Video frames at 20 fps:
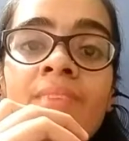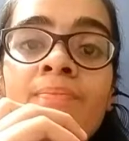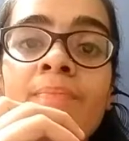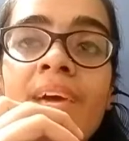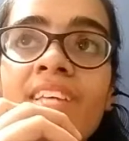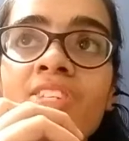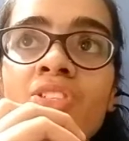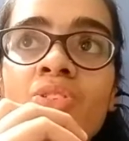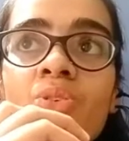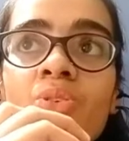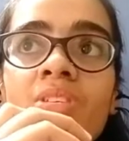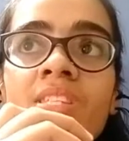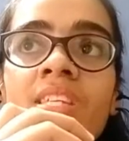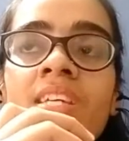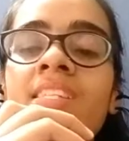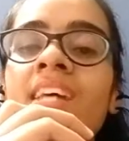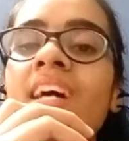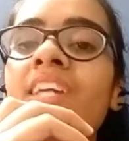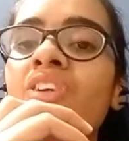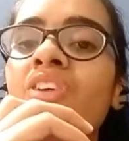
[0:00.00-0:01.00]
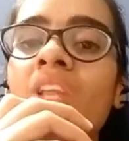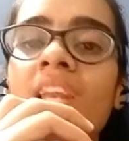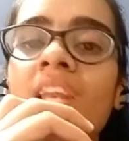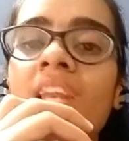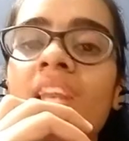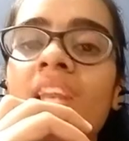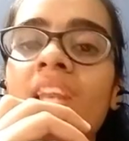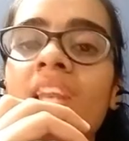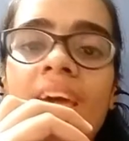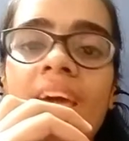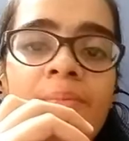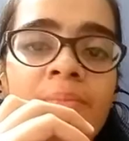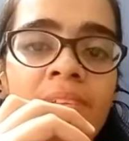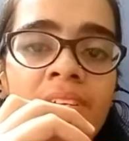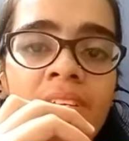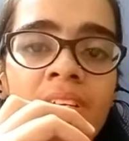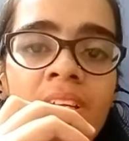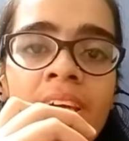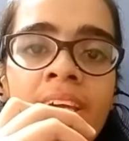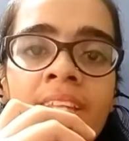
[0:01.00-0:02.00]
best sources are your lemon,
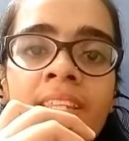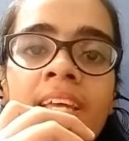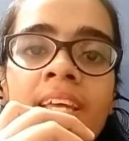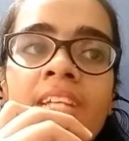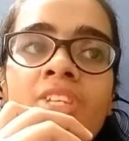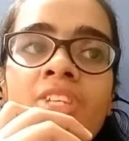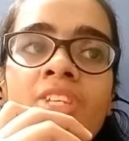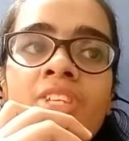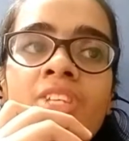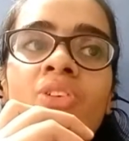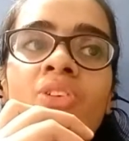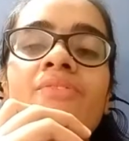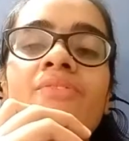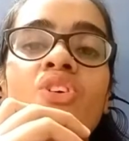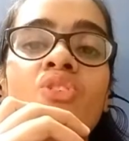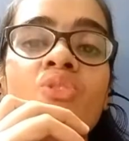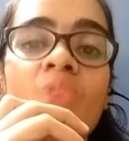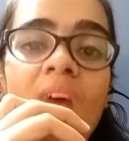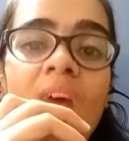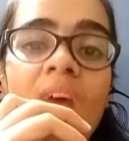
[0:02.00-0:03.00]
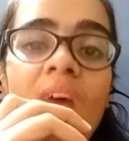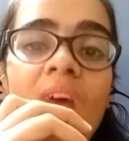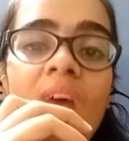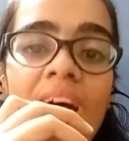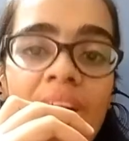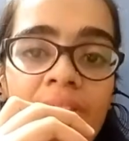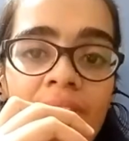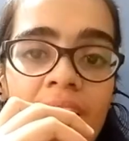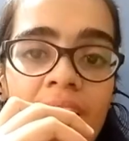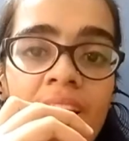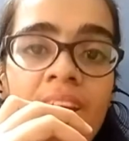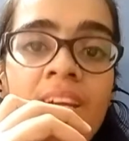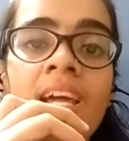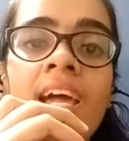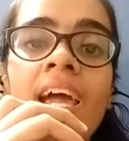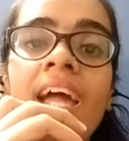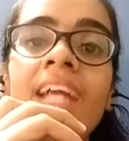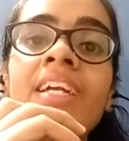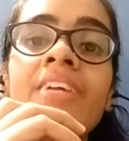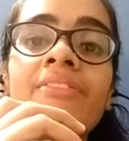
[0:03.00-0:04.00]
and then you have your guava
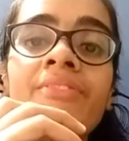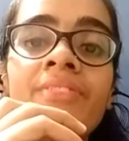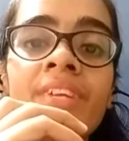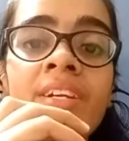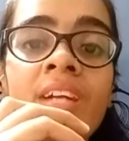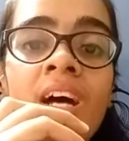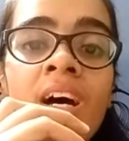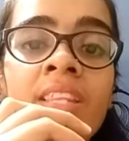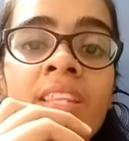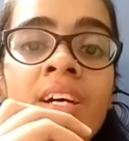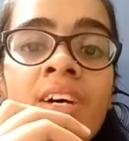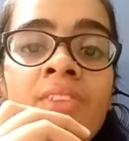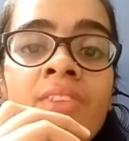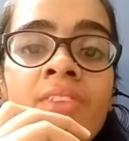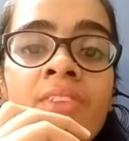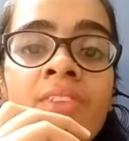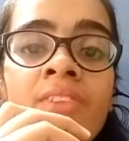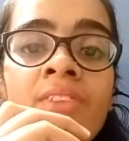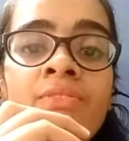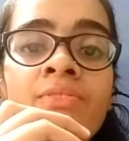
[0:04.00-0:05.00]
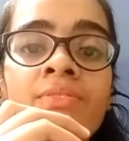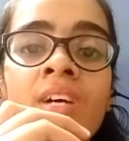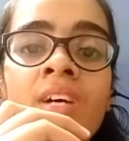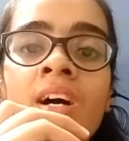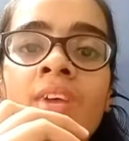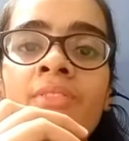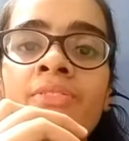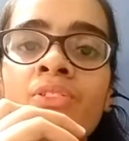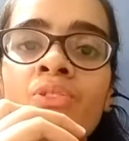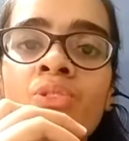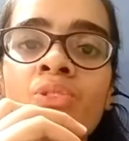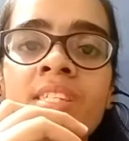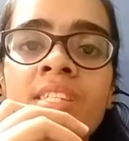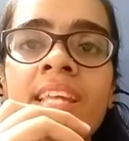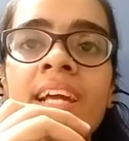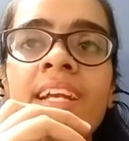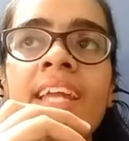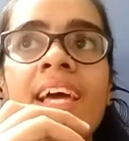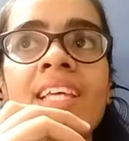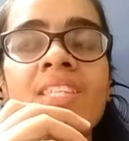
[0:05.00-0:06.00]
and different other uh, fruits
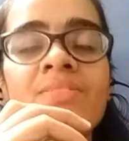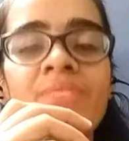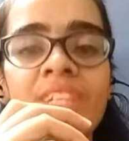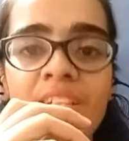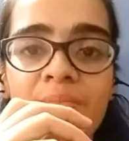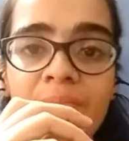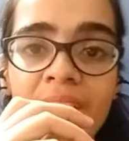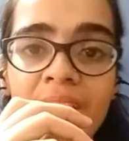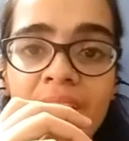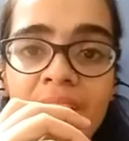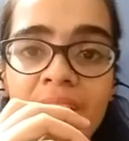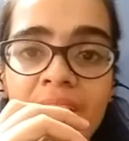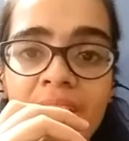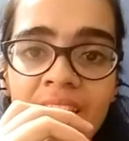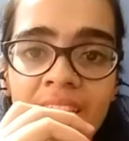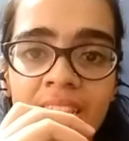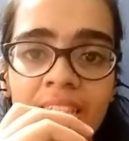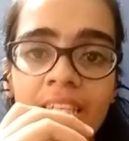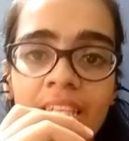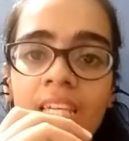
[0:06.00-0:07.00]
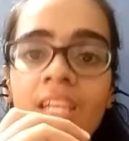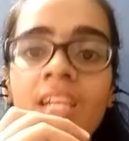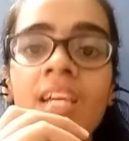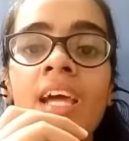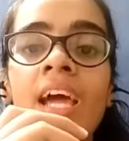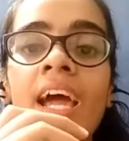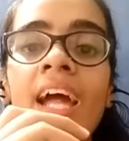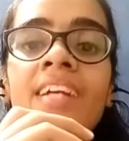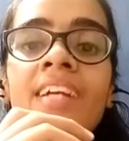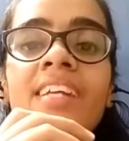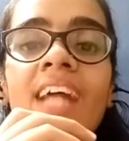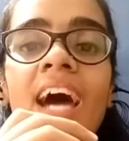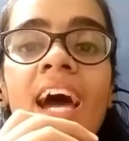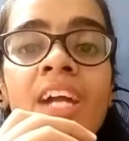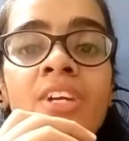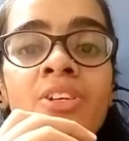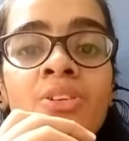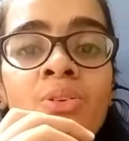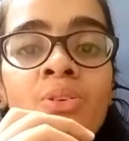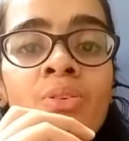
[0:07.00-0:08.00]
that has vitamin C and
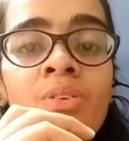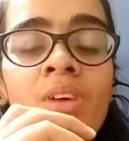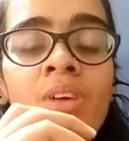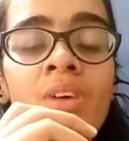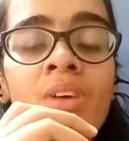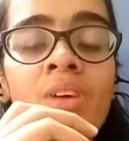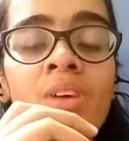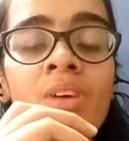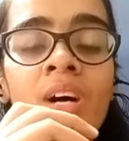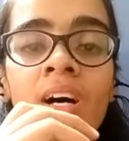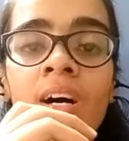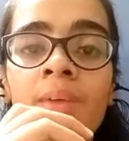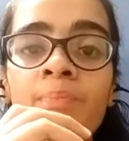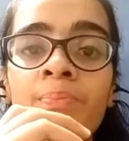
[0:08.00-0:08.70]
try to uh,